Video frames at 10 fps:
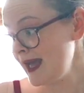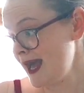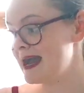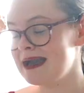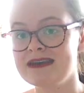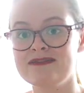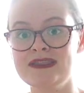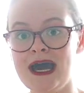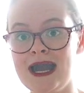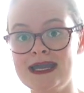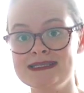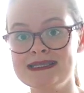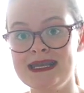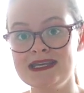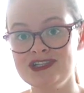yeah, if that is
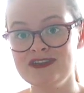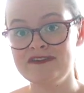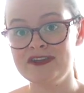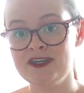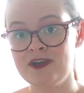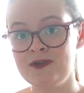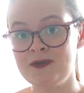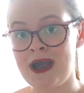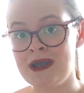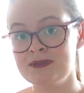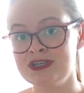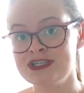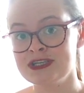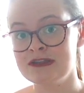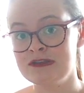an issue for you, I
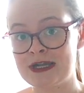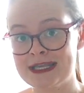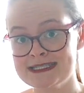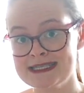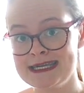would look into